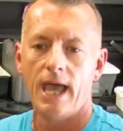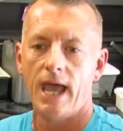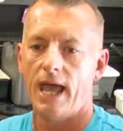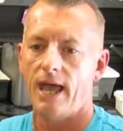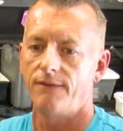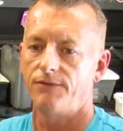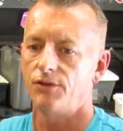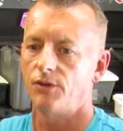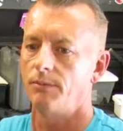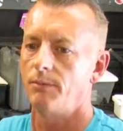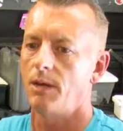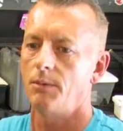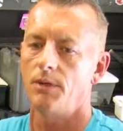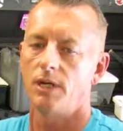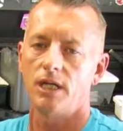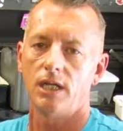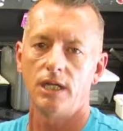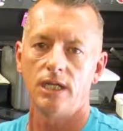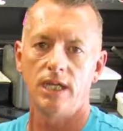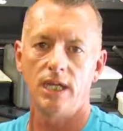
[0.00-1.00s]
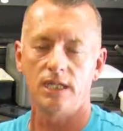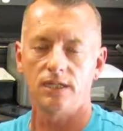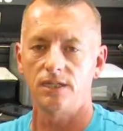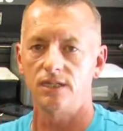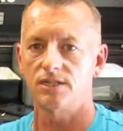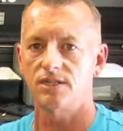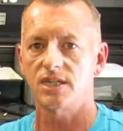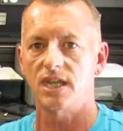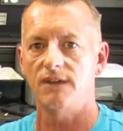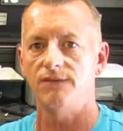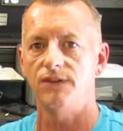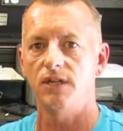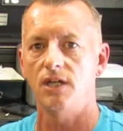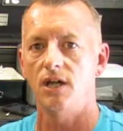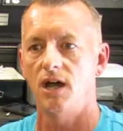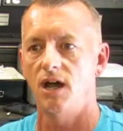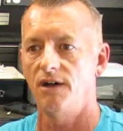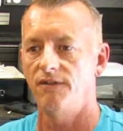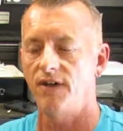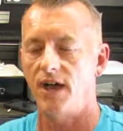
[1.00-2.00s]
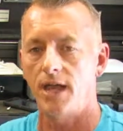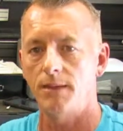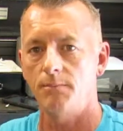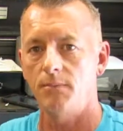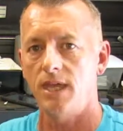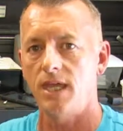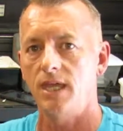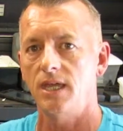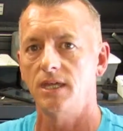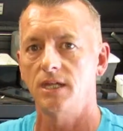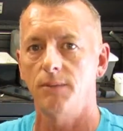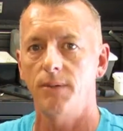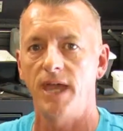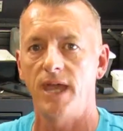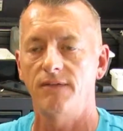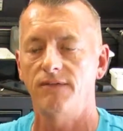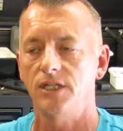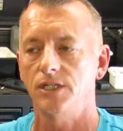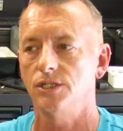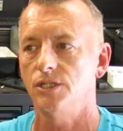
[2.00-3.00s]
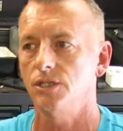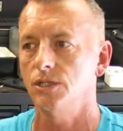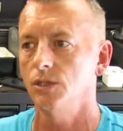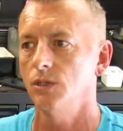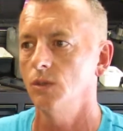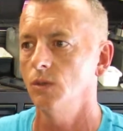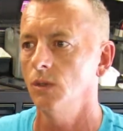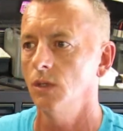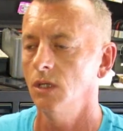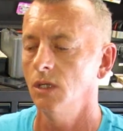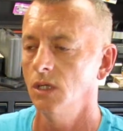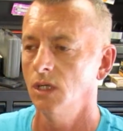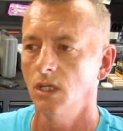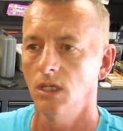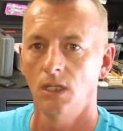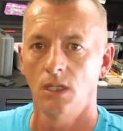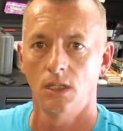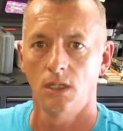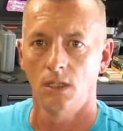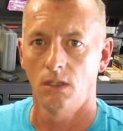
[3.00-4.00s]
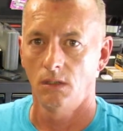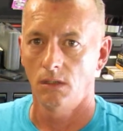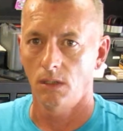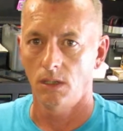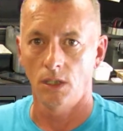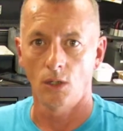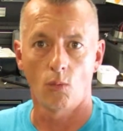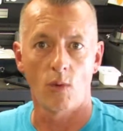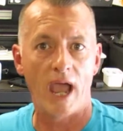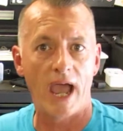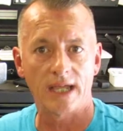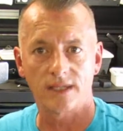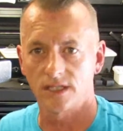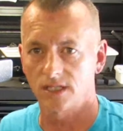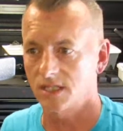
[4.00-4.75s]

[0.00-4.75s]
I have to remember to kick this safety off. I may end up having to, rack the